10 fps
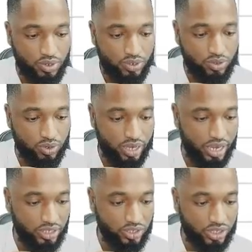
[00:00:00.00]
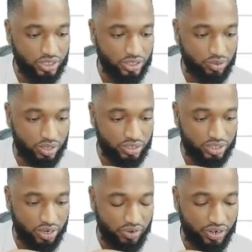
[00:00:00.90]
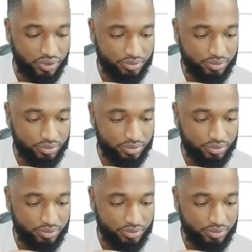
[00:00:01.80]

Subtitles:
So h is equal to, sorry.